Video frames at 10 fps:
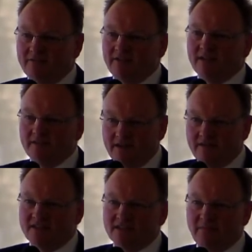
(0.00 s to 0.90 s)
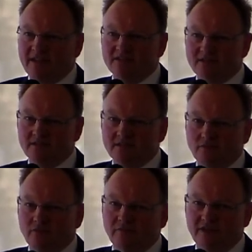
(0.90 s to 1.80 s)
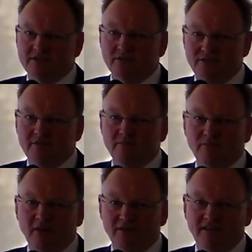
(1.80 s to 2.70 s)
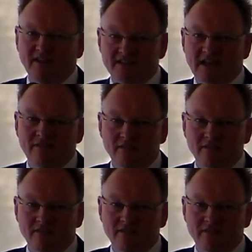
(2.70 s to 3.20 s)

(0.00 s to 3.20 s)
living and their expenses and all the rest are driven by things